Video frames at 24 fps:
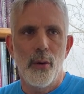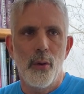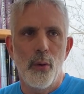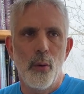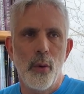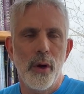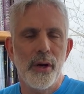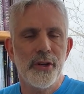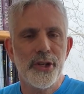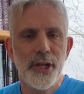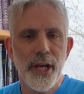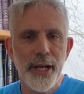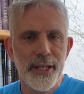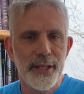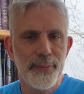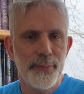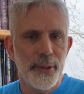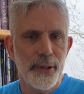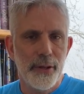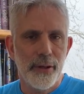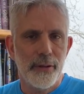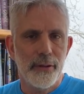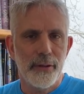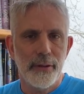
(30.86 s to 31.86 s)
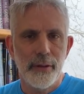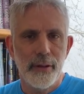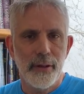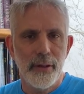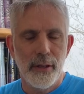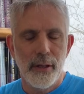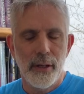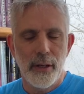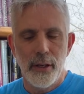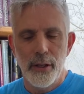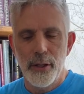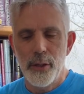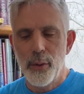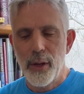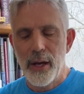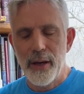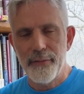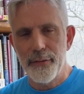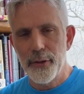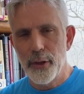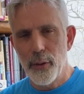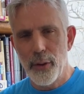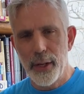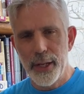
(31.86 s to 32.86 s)
Where Shakespeare, you have
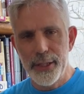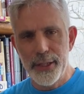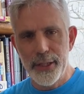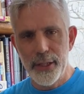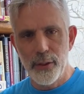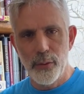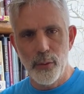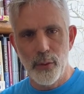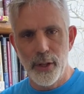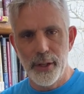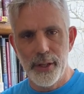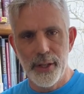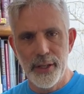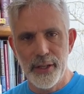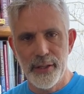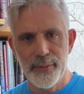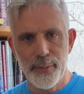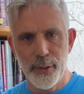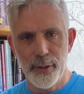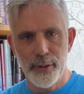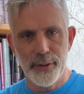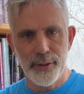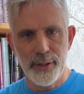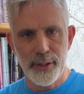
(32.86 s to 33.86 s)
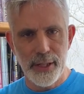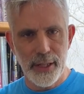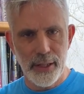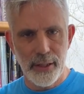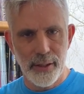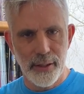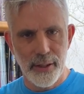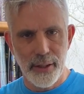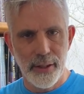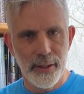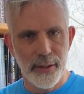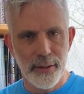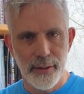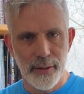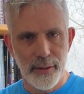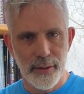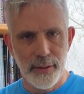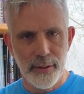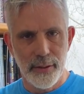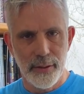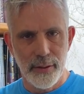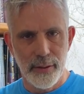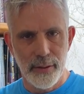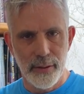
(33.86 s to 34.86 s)
no idea what his personality is,
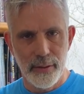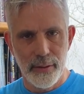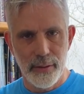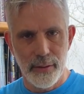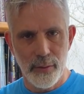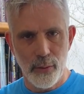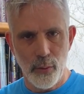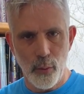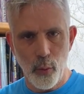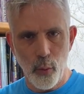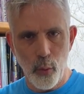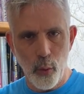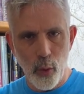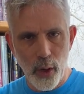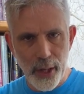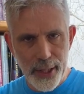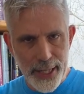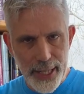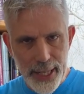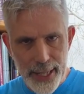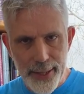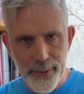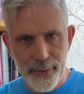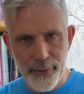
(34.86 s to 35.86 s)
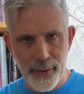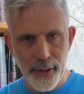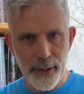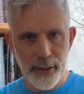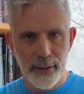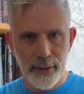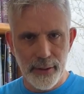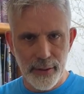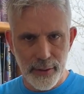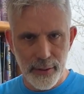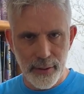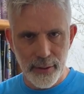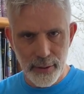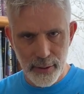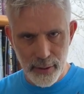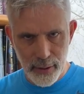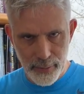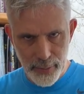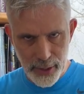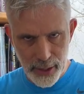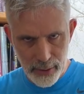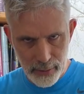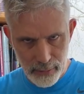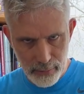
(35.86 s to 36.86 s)
what he thinks. I
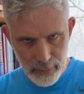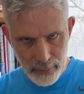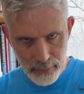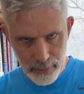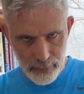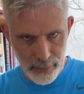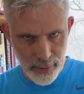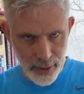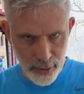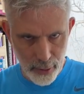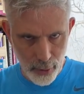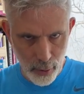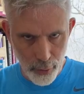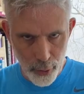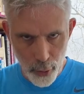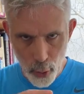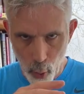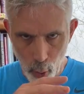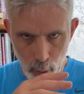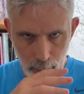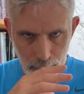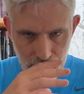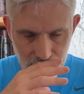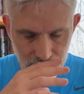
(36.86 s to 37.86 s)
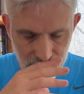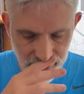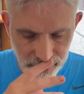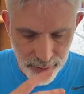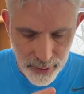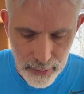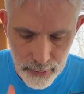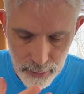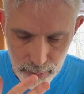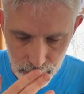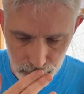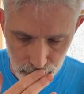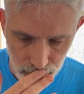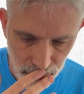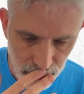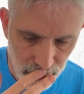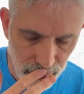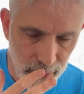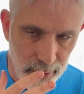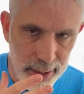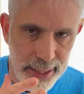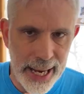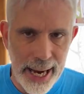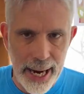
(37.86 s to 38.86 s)
mean, there's no normative
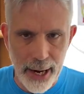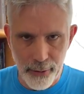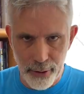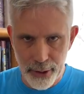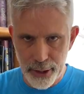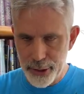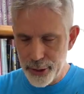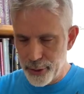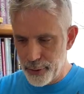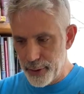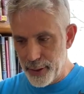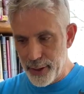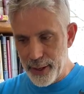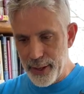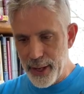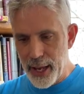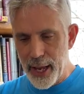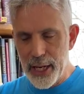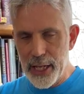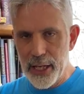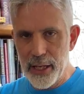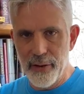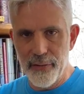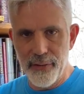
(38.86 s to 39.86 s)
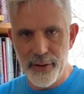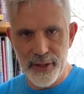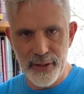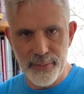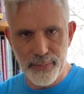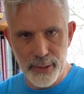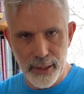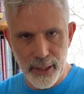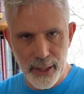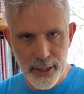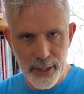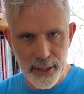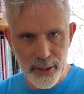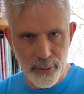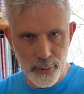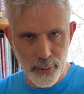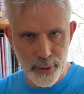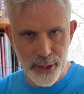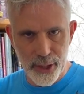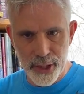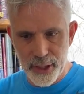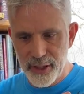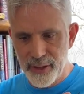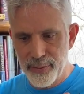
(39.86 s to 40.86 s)
character in any of his plays
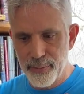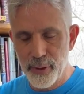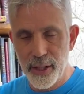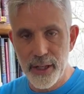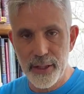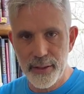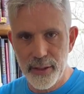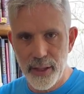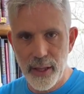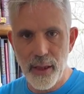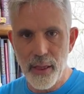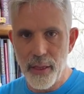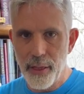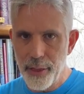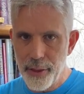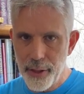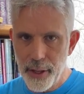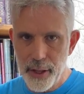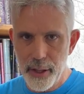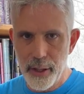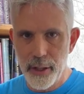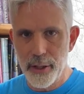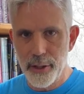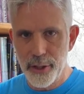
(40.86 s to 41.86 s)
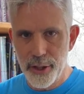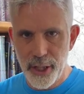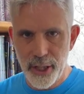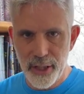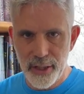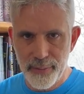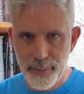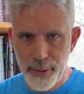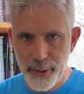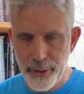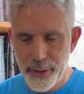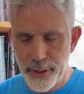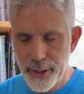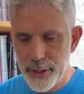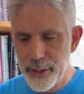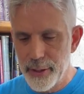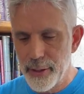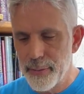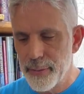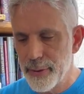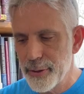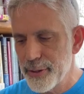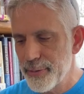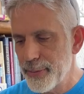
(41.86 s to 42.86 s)
which express the Shakespearean
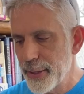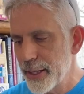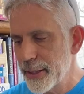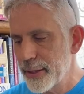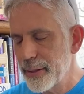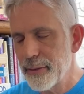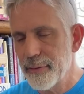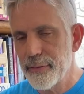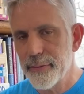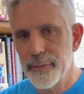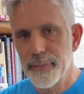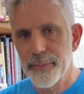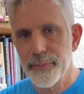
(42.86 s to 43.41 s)
perspective.